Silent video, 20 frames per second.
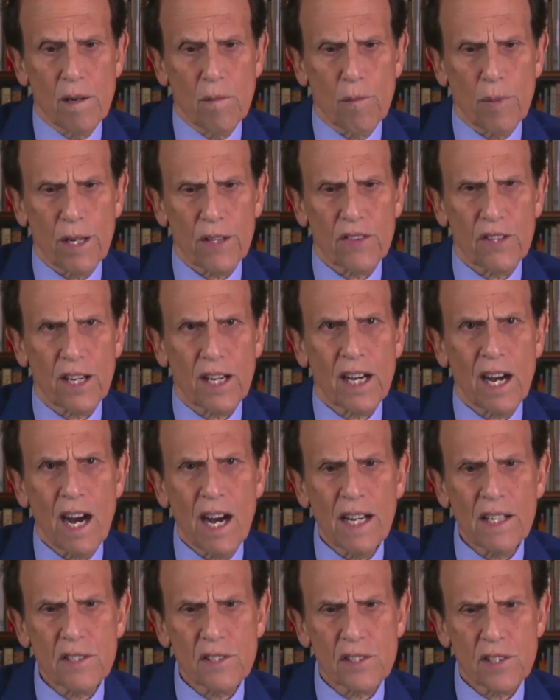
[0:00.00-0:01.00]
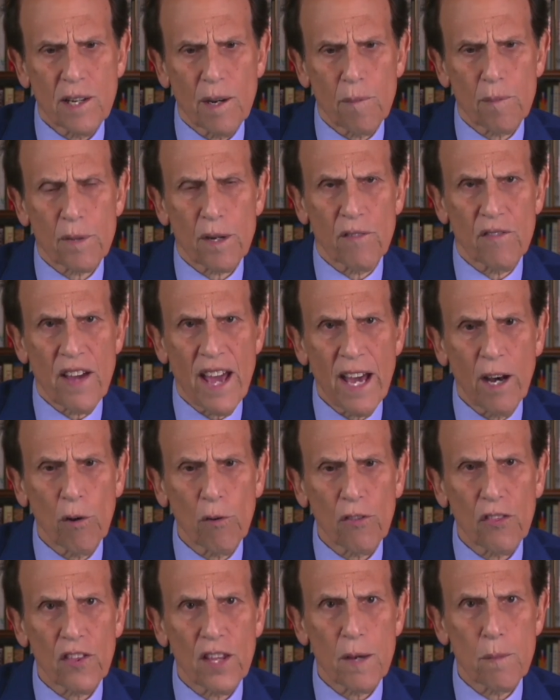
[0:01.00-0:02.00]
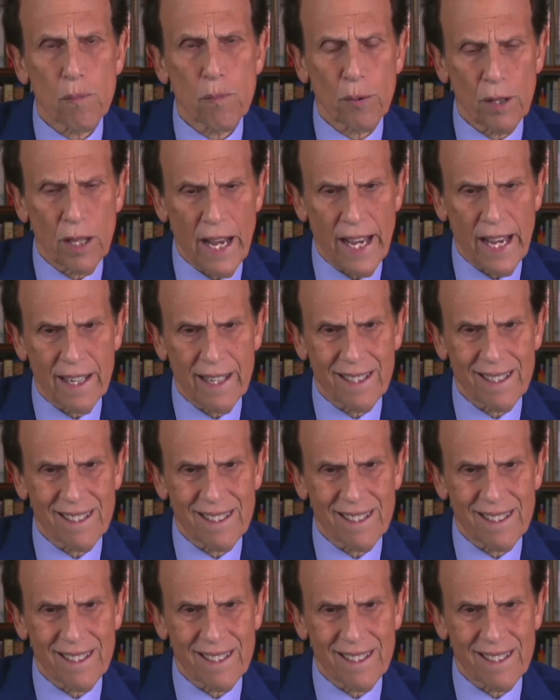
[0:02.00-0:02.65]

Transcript: but the concept of healthy planet,